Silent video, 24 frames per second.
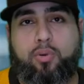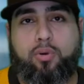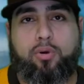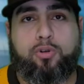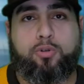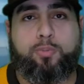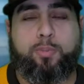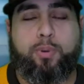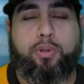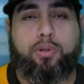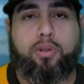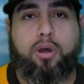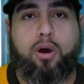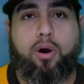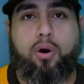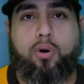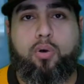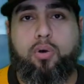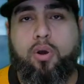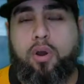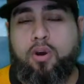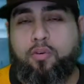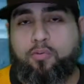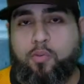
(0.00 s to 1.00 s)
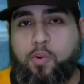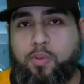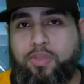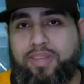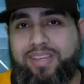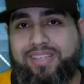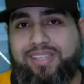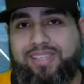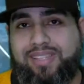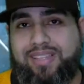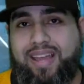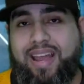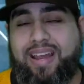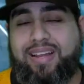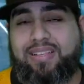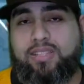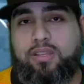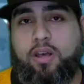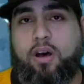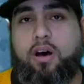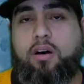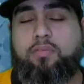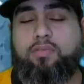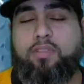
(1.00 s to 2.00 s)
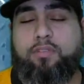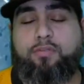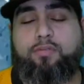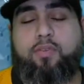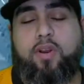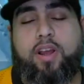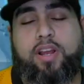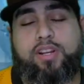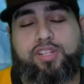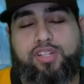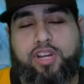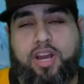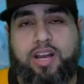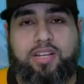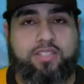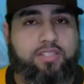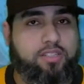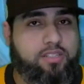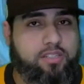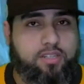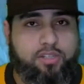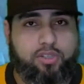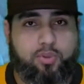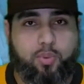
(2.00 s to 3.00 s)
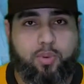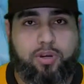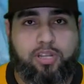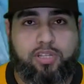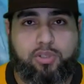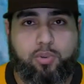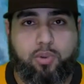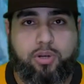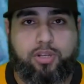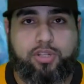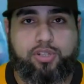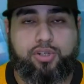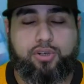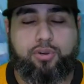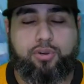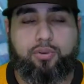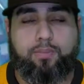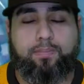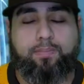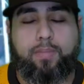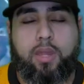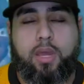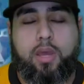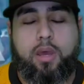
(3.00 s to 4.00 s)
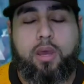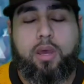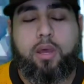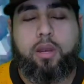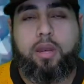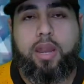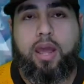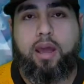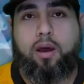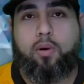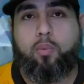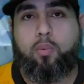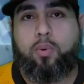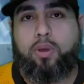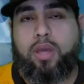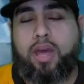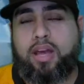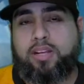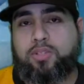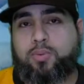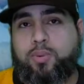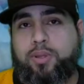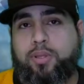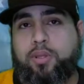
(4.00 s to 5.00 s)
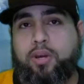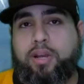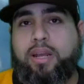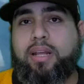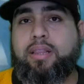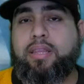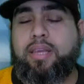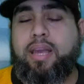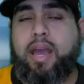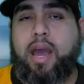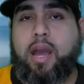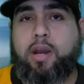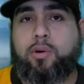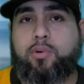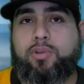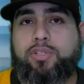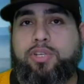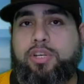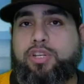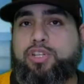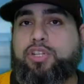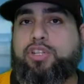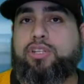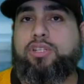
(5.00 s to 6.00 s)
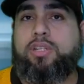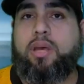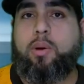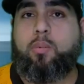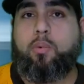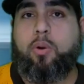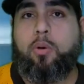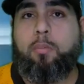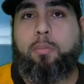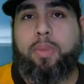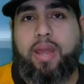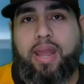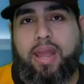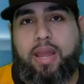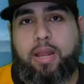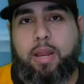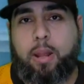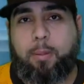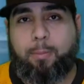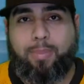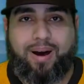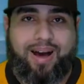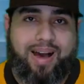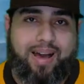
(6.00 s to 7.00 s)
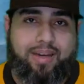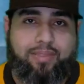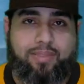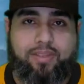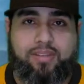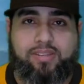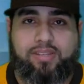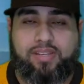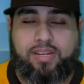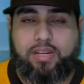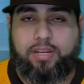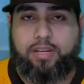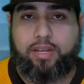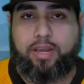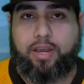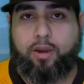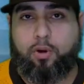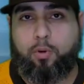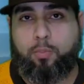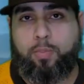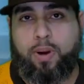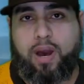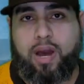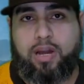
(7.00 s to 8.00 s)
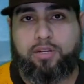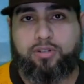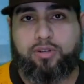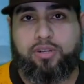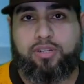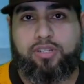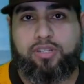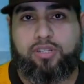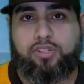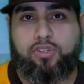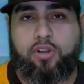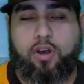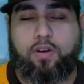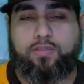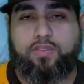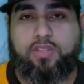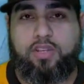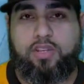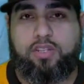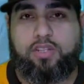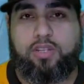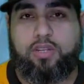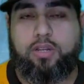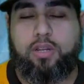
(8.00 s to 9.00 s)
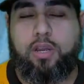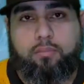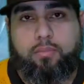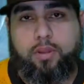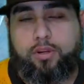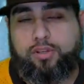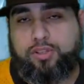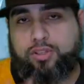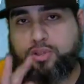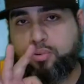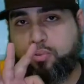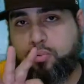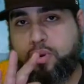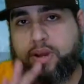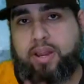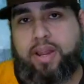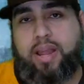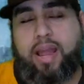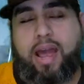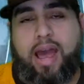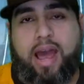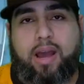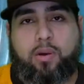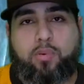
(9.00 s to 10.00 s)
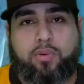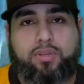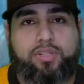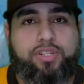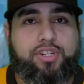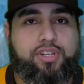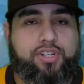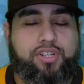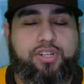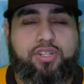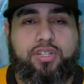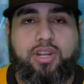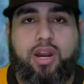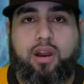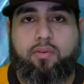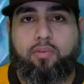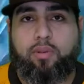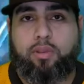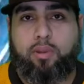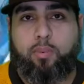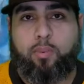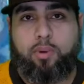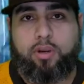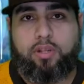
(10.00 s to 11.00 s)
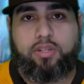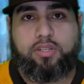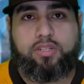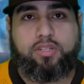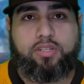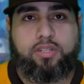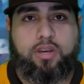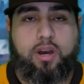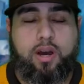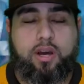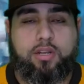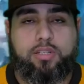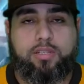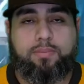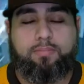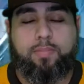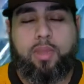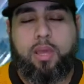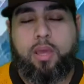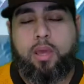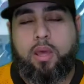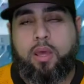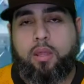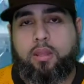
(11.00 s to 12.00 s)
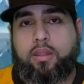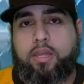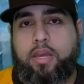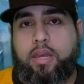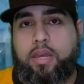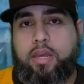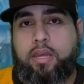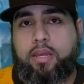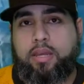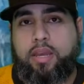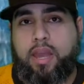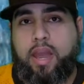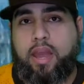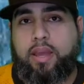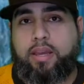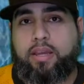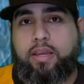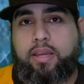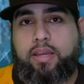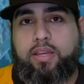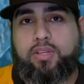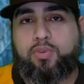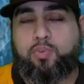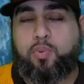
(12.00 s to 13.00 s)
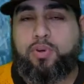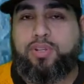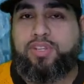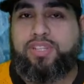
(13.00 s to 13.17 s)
notes below for the state of the franchises in 2022. Now, as we look at the acquisitions that were made by the San Diego Padres this offseason, there's three acquisitions that I really want to discuss. The Yankees would